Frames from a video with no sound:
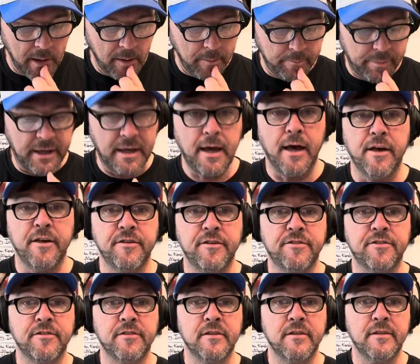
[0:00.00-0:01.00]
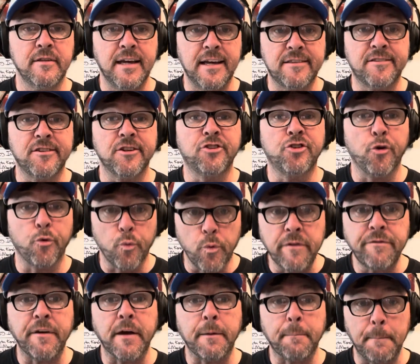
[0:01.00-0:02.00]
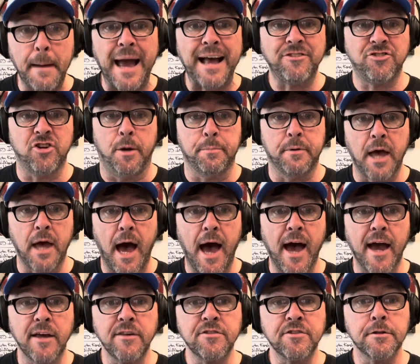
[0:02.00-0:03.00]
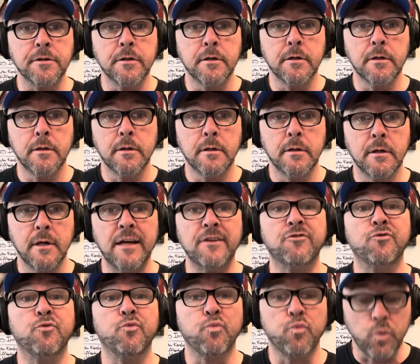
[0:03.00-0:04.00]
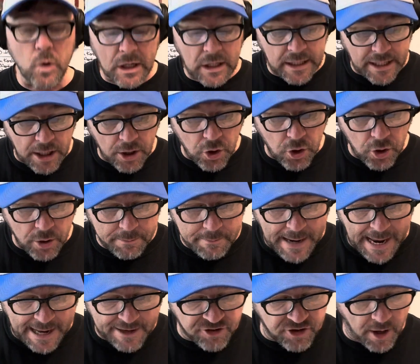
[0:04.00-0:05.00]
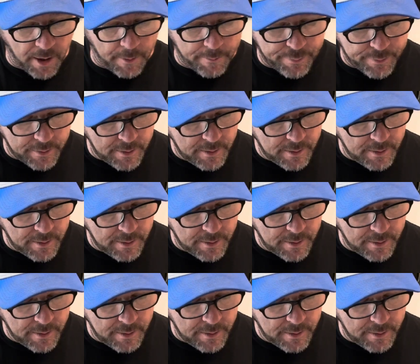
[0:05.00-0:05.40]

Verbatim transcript: because it's a terrific matchup, guys. It's really a good matchup.